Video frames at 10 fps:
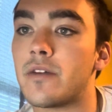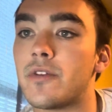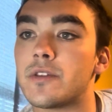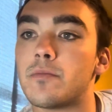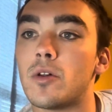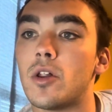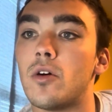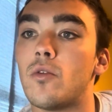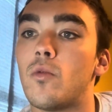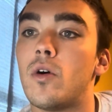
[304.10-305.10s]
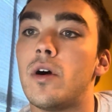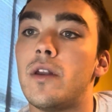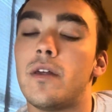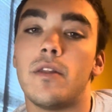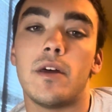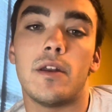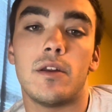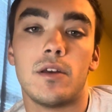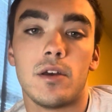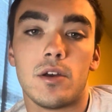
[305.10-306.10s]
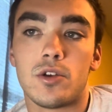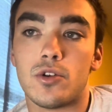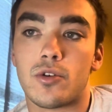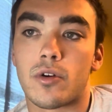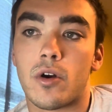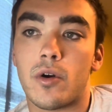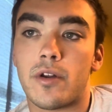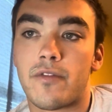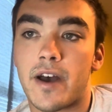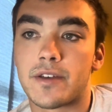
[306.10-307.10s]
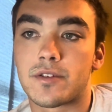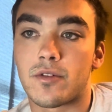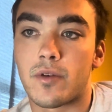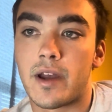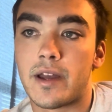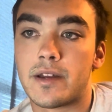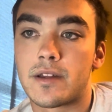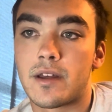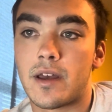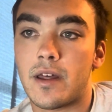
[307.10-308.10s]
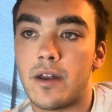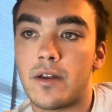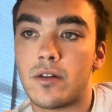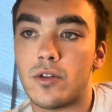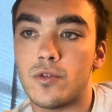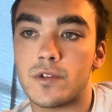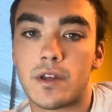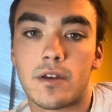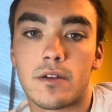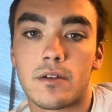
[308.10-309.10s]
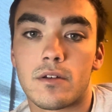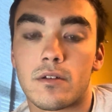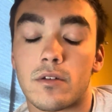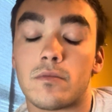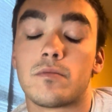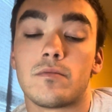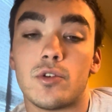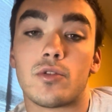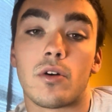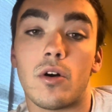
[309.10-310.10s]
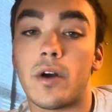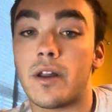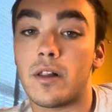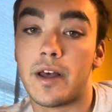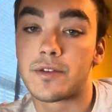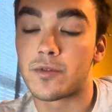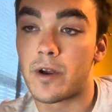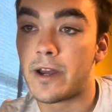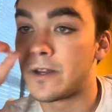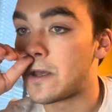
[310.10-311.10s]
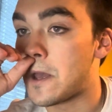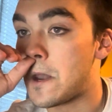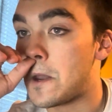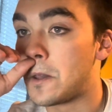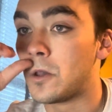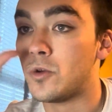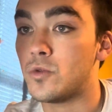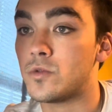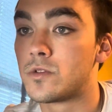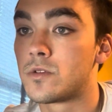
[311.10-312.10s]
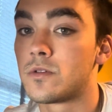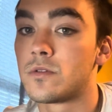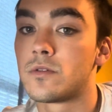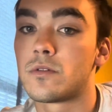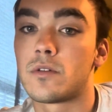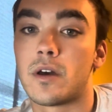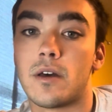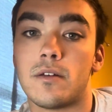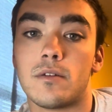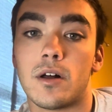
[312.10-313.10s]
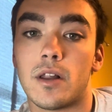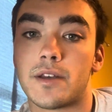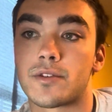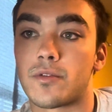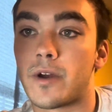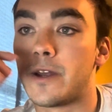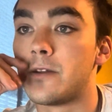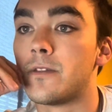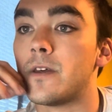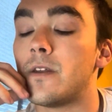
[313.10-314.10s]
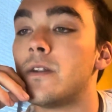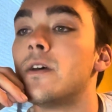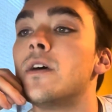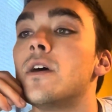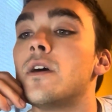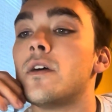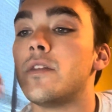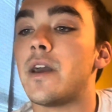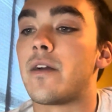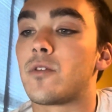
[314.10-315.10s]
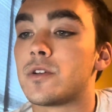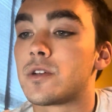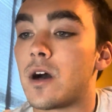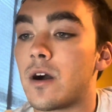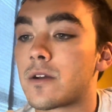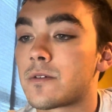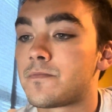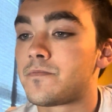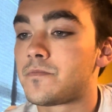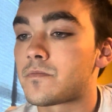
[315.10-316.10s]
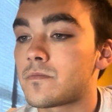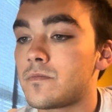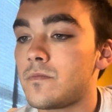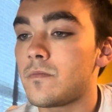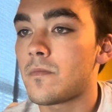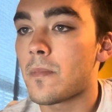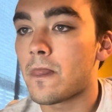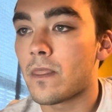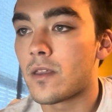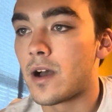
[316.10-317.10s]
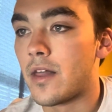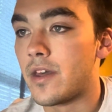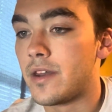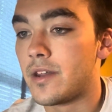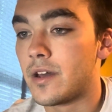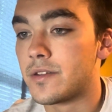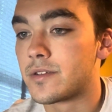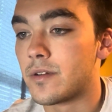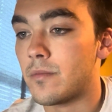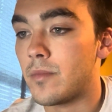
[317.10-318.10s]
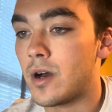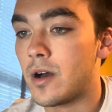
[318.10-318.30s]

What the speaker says: it's below 1, then you grow at a faster rate and lose, or you grow at a less rate and lose at a lesser rate than the average stock. I then done some